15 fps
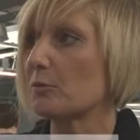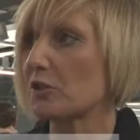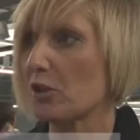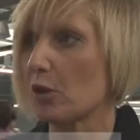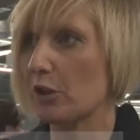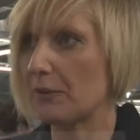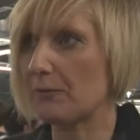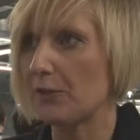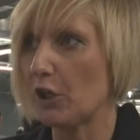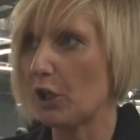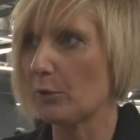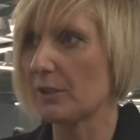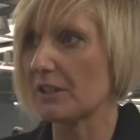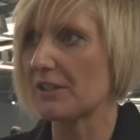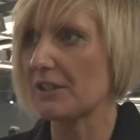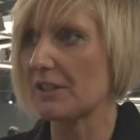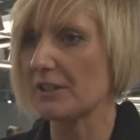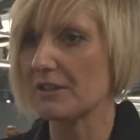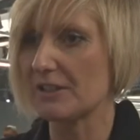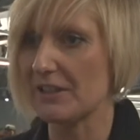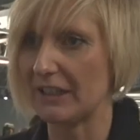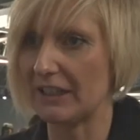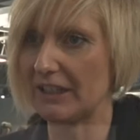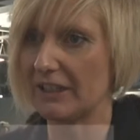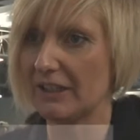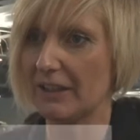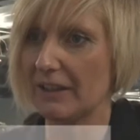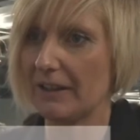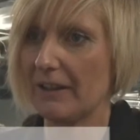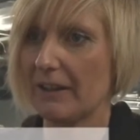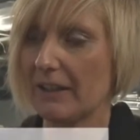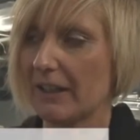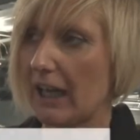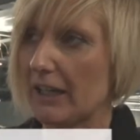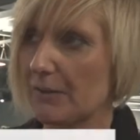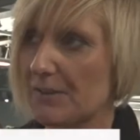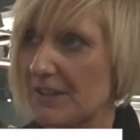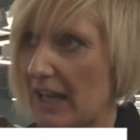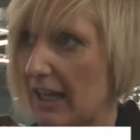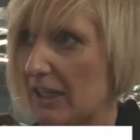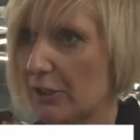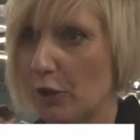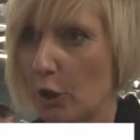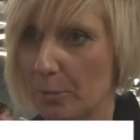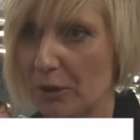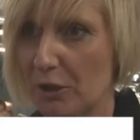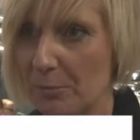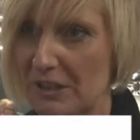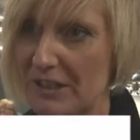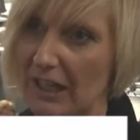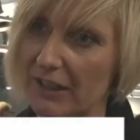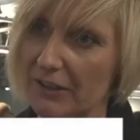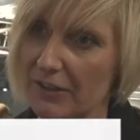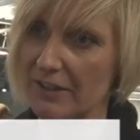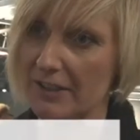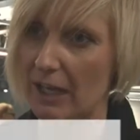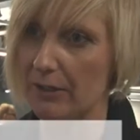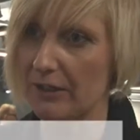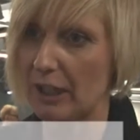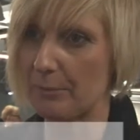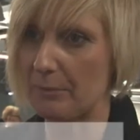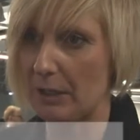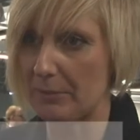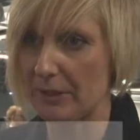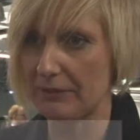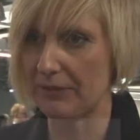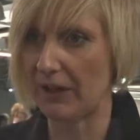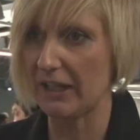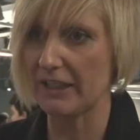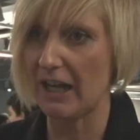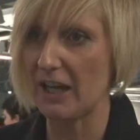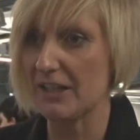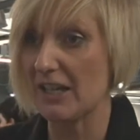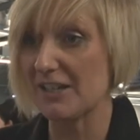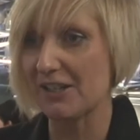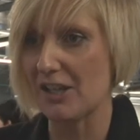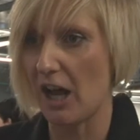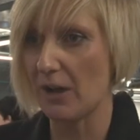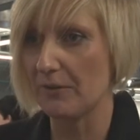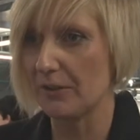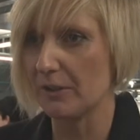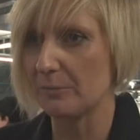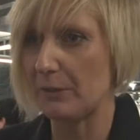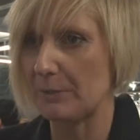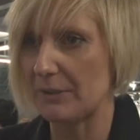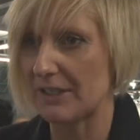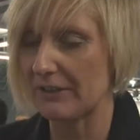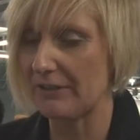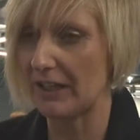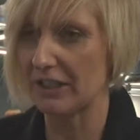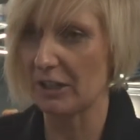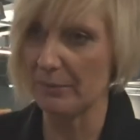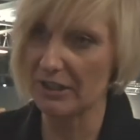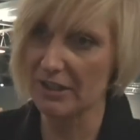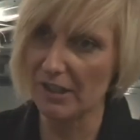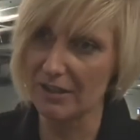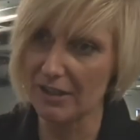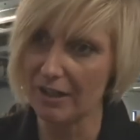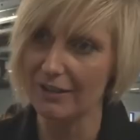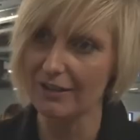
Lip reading: just looking forward to seeing the kind of talent, up-and-coming talent that's out there, maybe find our next star for BBC Radio Manchester.